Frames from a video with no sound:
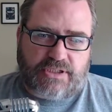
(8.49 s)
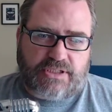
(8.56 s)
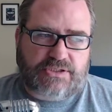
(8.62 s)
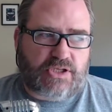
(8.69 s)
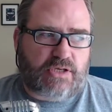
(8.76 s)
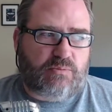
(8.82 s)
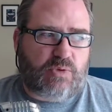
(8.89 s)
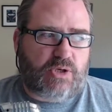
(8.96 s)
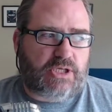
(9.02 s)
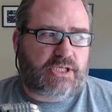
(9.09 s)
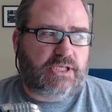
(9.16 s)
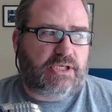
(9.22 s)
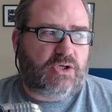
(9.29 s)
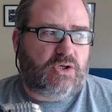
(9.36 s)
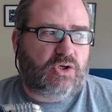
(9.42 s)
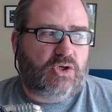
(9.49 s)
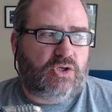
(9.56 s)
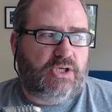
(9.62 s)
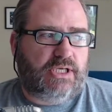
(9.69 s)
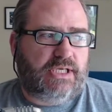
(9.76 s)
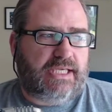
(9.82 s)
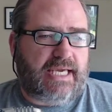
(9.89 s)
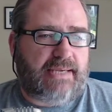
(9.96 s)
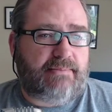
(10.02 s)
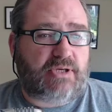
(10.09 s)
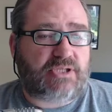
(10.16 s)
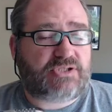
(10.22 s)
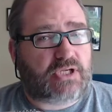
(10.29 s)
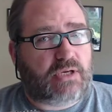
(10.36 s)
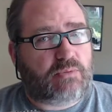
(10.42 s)
I started working on a game.
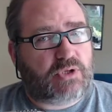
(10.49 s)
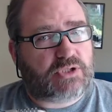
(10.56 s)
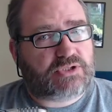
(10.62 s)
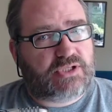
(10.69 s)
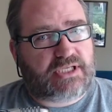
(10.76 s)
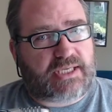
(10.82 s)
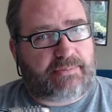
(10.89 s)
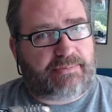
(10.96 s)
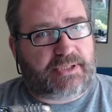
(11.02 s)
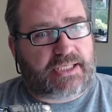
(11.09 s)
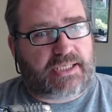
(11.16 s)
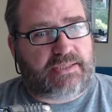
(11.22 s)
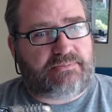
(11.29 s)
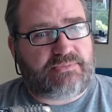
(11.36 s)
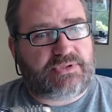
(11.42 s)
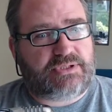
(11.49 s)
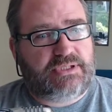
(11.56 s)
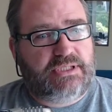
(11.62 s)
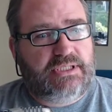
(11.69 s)
I worked on a couple of games,